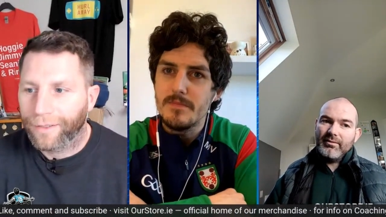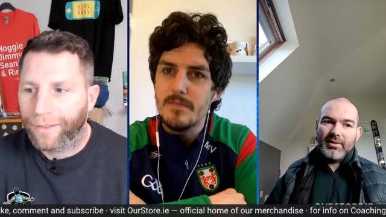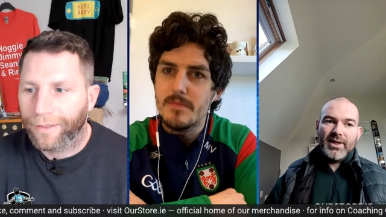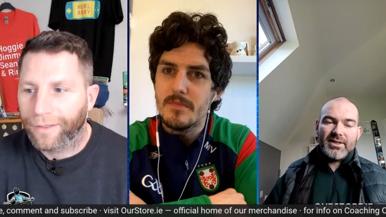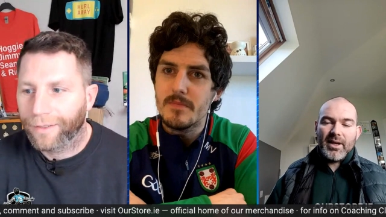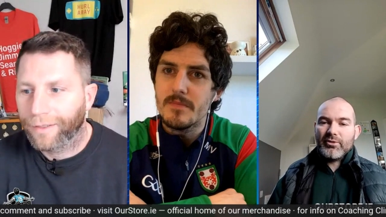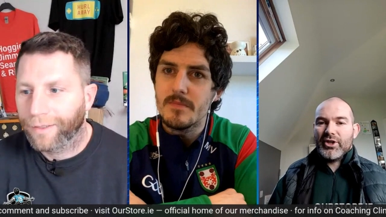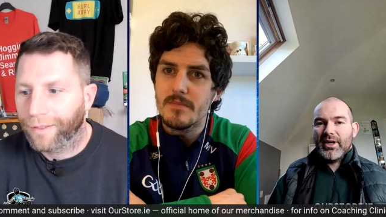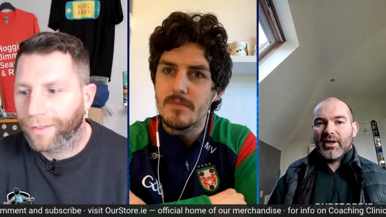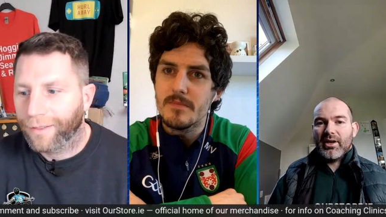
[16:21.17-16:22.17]
Speaker 1: he'd stop
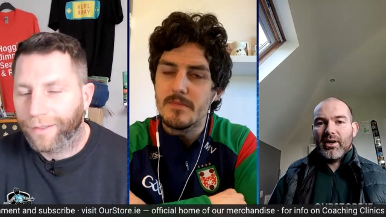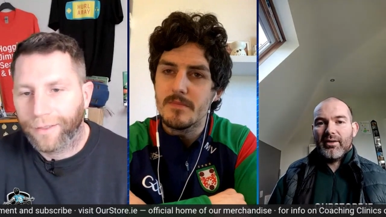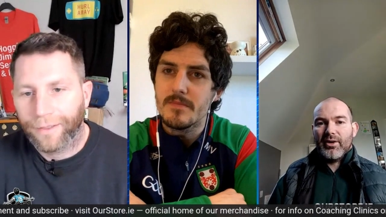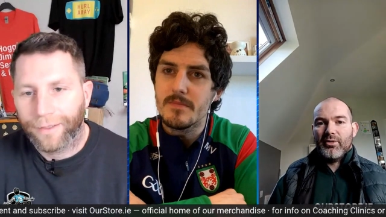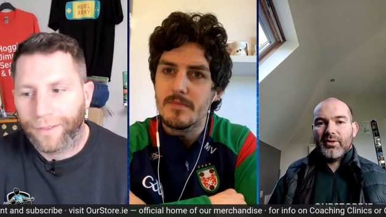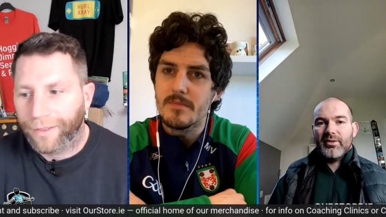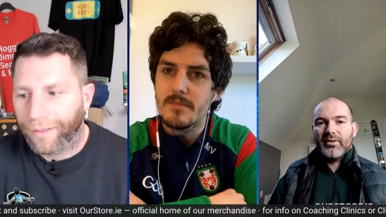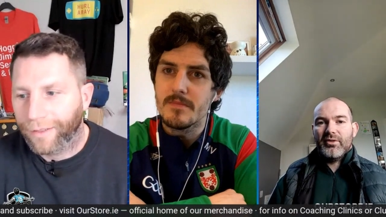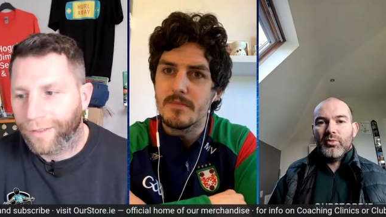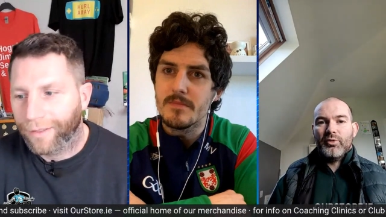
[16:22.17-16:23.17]
training, call it out, and
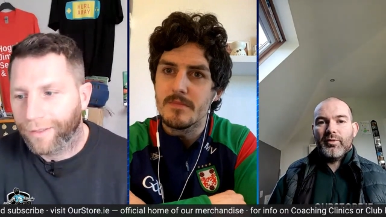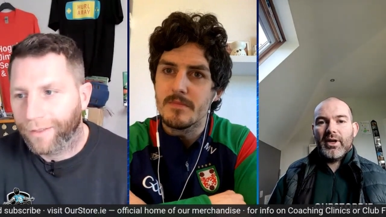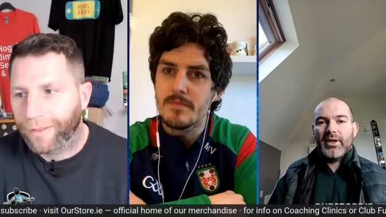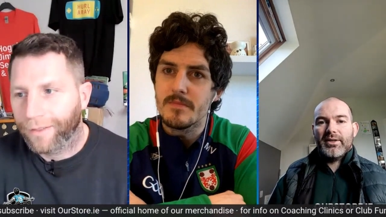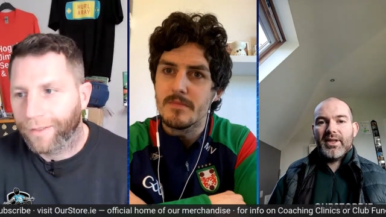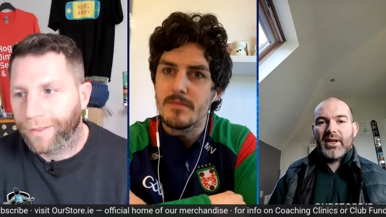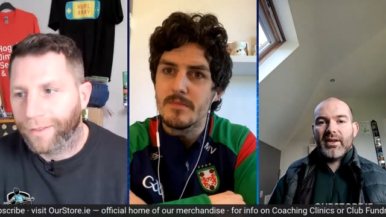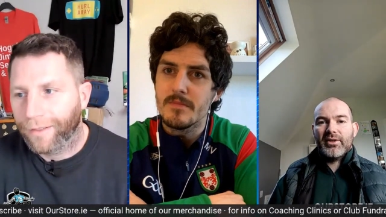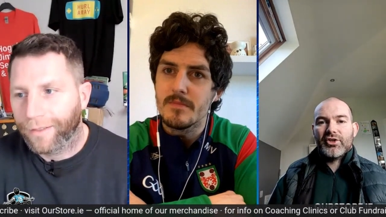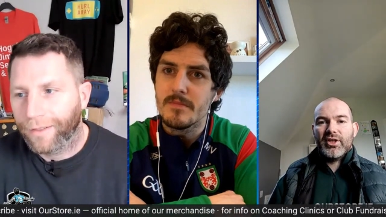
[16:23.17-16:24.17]
you'd move on and take it on
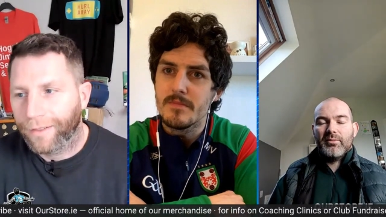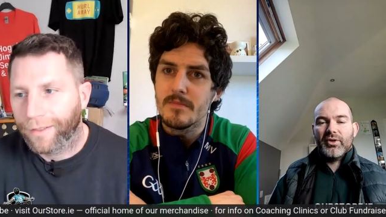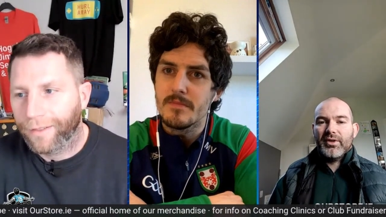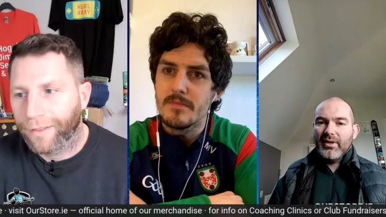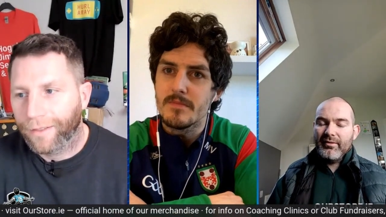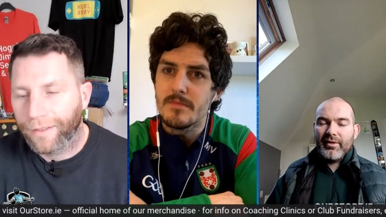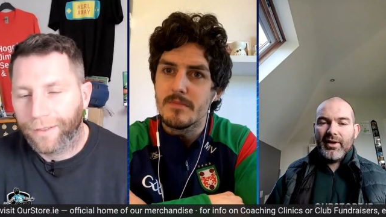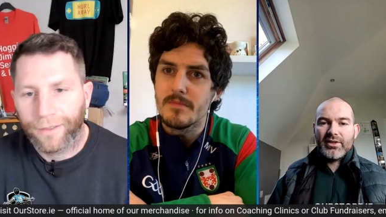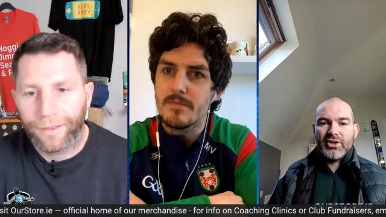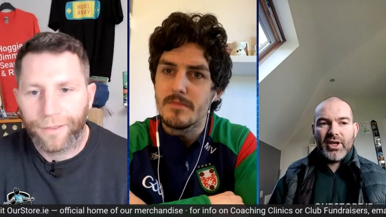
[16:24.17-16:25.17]
the chin. But in
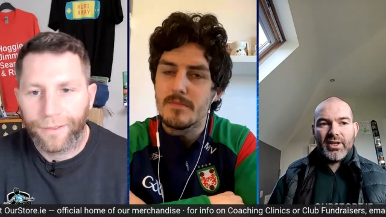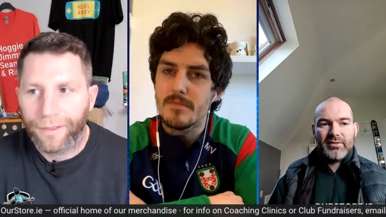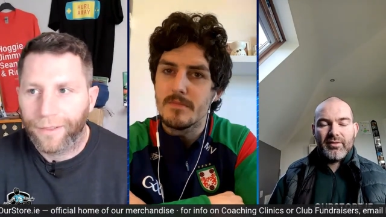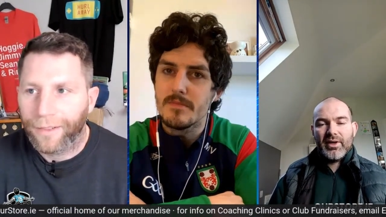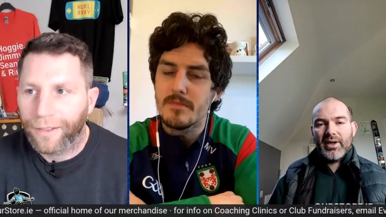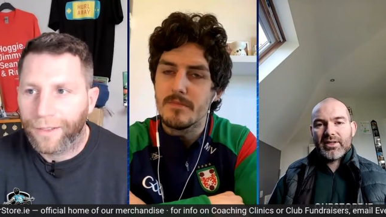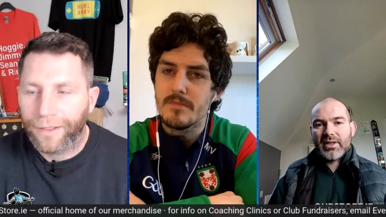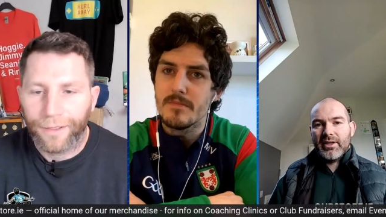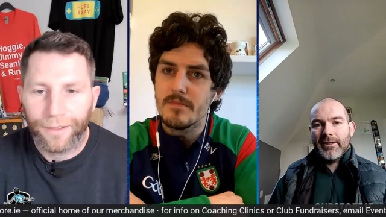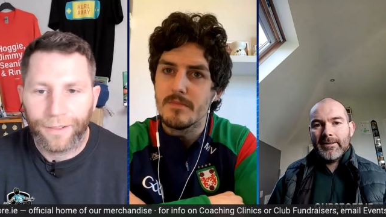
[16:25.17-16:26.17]
fairness to John, he's a very honest
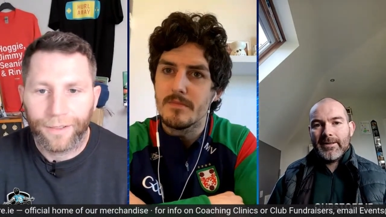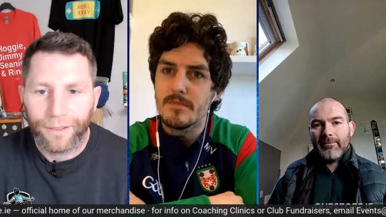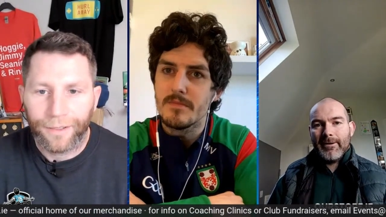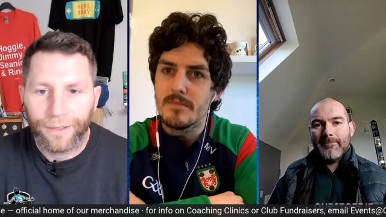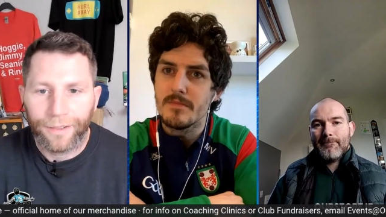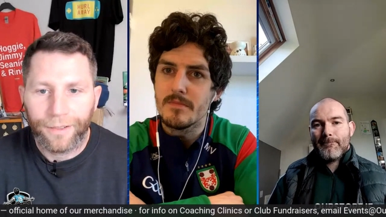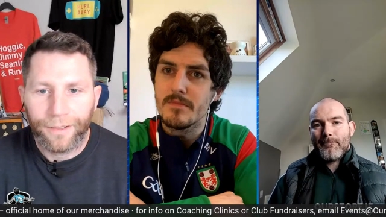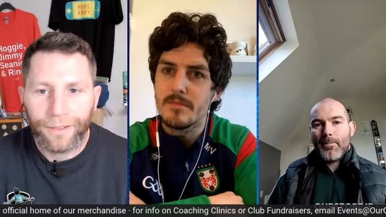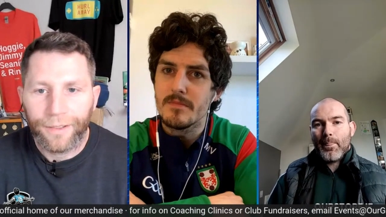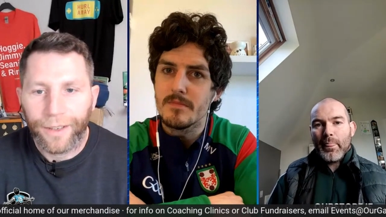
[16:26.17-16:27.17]
guy like that way.
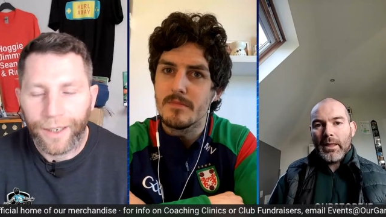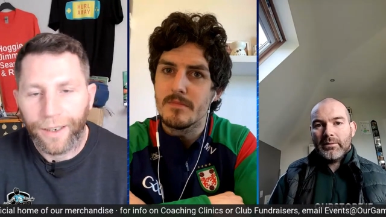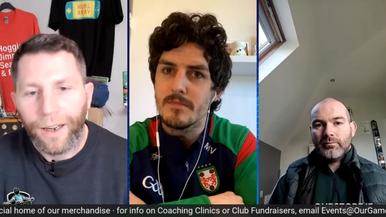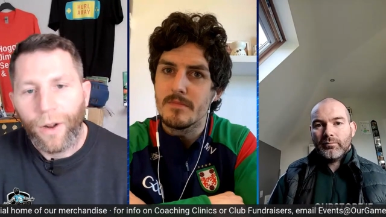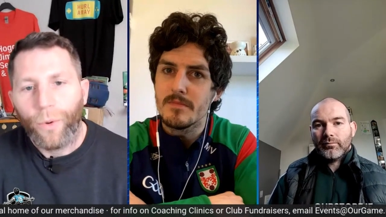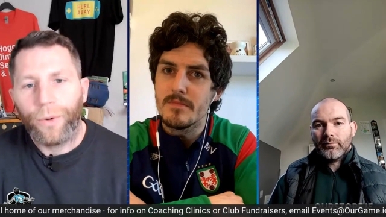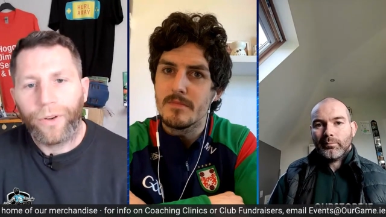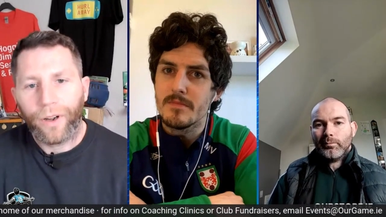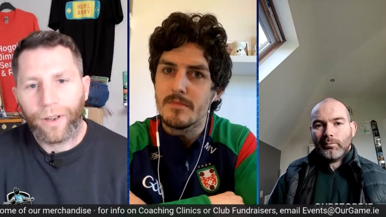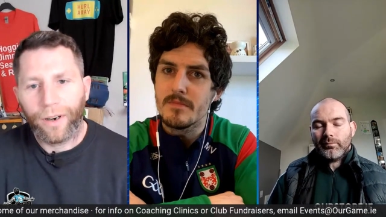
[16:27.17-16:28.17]
Speaker 2: Yeah, we
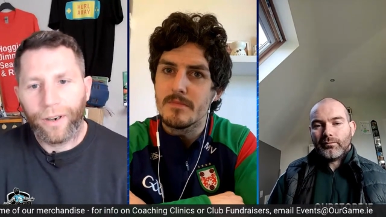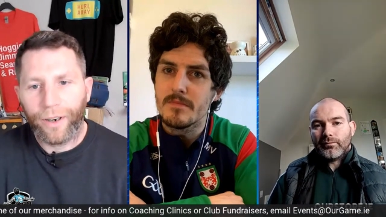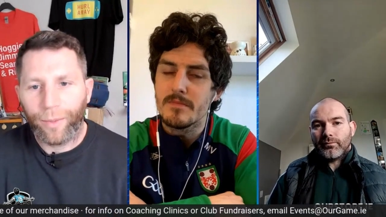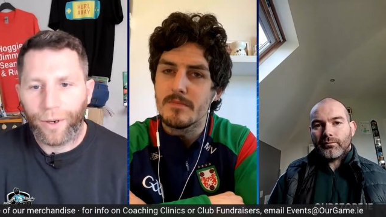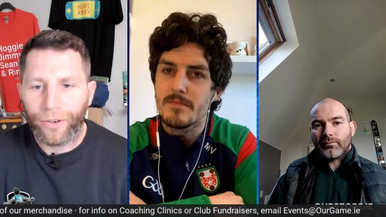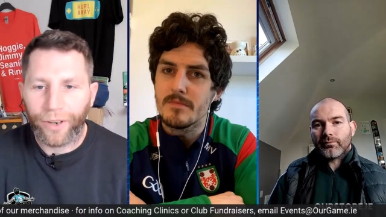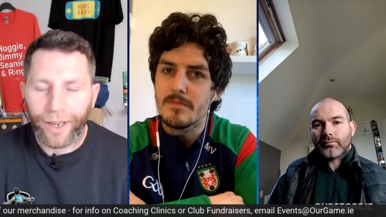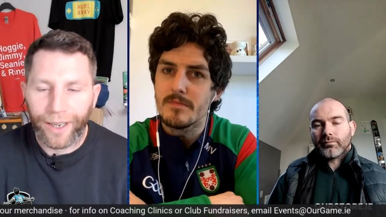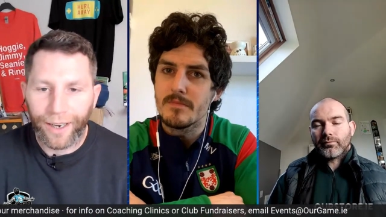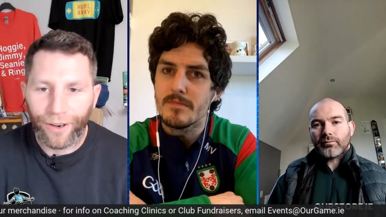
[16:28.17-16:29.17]
were talking earlier about
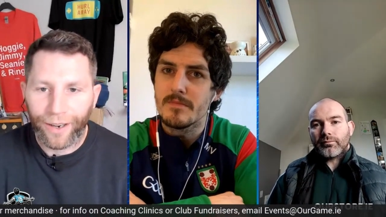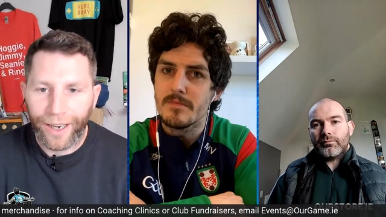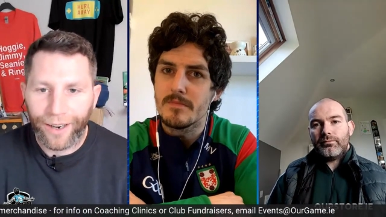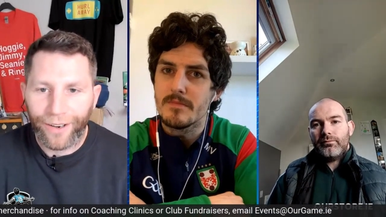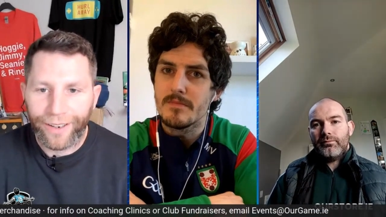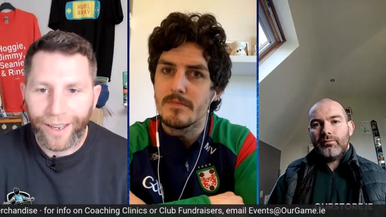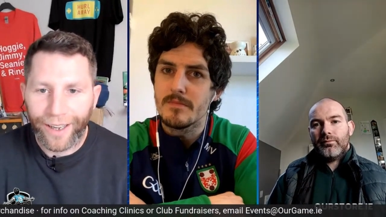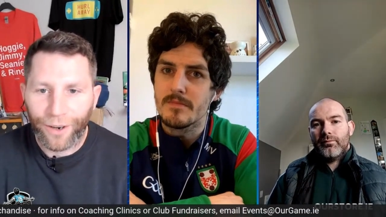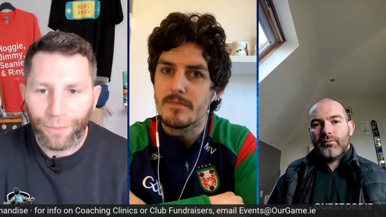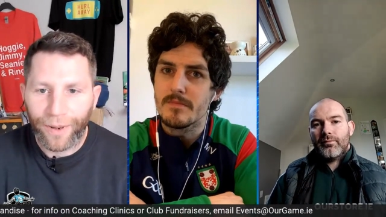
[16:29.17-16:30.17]
uh, Kieran Carey
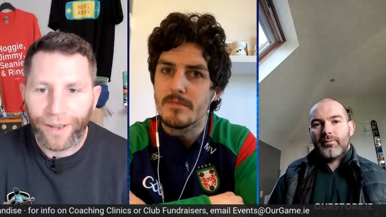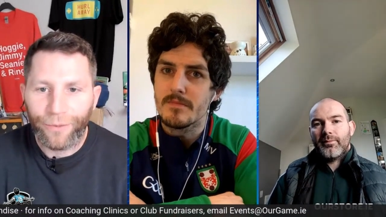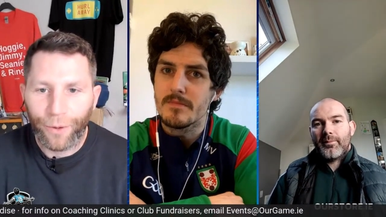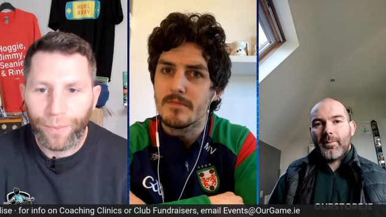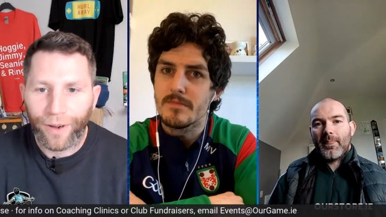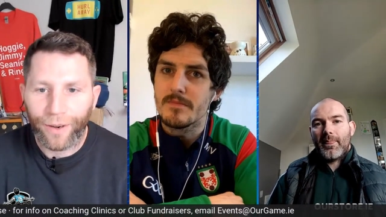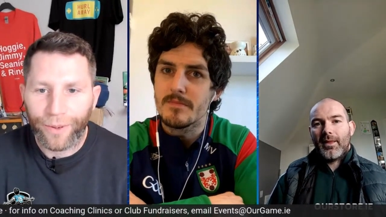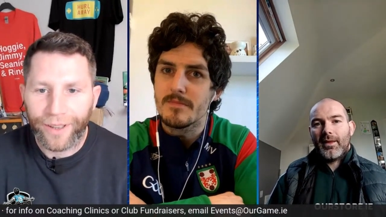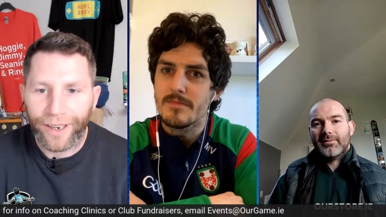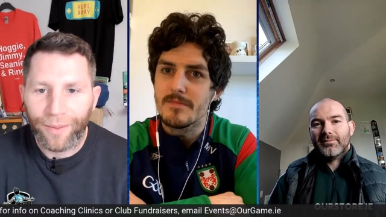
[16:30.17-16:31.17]
taking up playing football
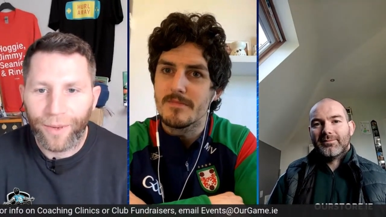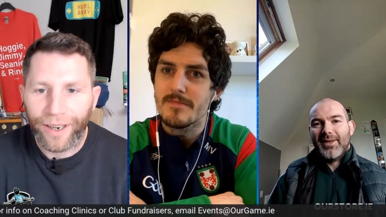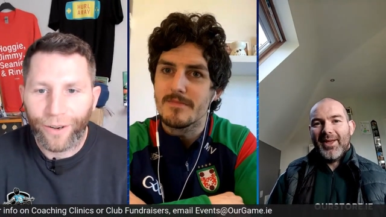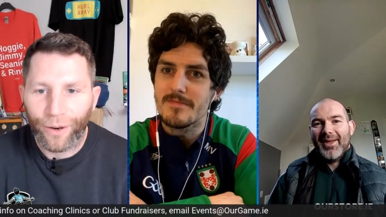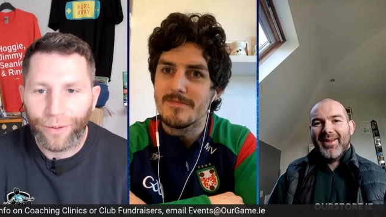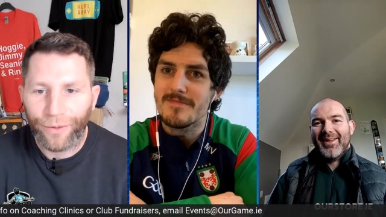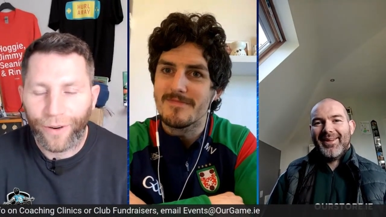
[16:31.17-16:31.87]
with the Limerick over